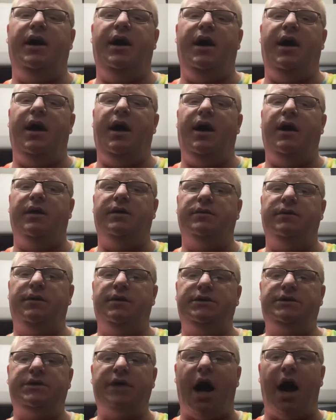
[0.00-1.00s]

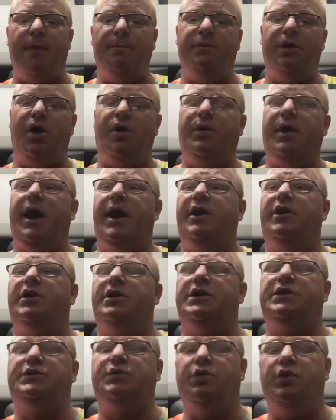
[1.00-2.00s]
Top
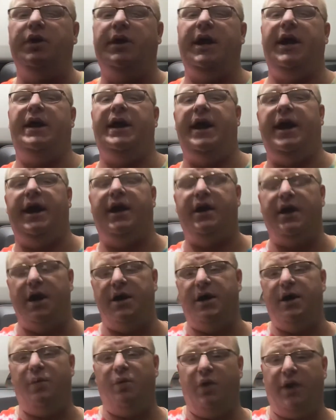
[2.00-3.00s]
donators will get
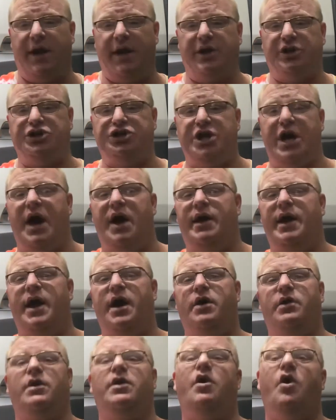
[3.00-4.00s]
a shout
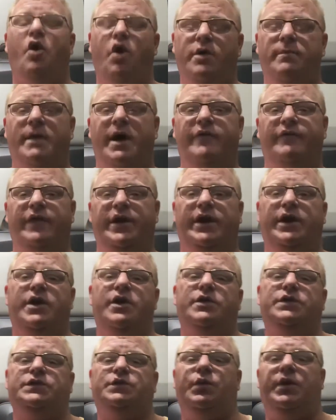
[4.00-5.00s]
out on my
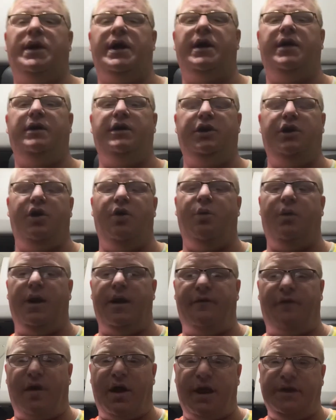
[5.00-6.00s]
videos
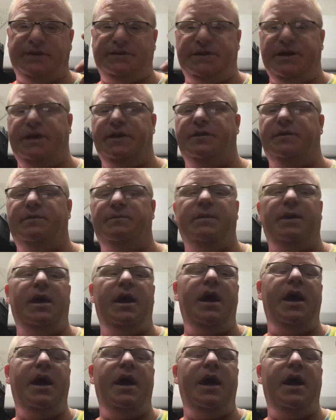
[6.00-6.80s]
whenever I see them.